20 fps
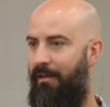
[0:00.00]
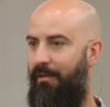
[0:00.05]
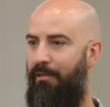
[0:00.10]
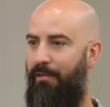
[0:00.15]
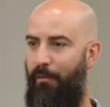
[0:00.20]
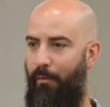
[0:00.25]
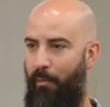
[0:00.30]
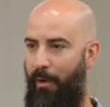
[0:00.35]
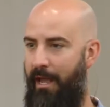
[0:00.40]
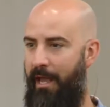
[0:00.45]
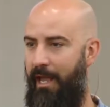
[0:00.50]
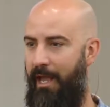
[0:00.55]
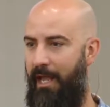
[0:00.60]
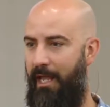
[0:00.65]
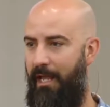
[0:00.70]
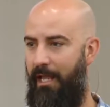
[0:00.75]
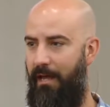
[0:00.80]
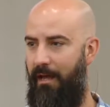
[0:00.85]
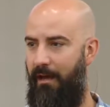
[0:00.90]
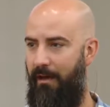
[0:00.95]
the
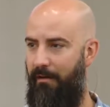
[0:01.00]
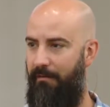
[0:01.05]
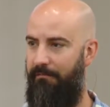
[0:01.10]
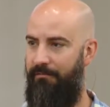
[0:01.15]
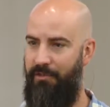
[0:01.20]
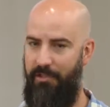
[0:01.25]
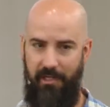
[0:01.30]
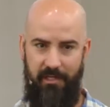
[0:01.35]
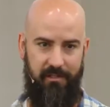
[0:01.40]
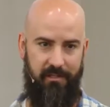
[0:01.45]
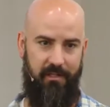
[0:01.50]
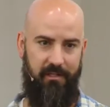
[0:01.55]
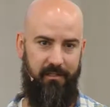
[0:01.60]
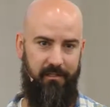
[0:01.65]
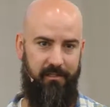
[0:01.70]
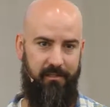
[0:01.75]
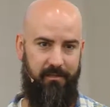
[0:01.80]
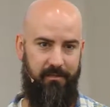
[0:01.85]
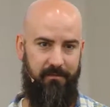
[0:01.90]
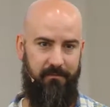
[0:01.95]
Way of
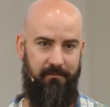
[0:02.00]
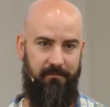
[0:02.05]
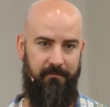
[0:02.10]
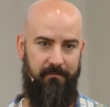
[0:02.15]
Jesus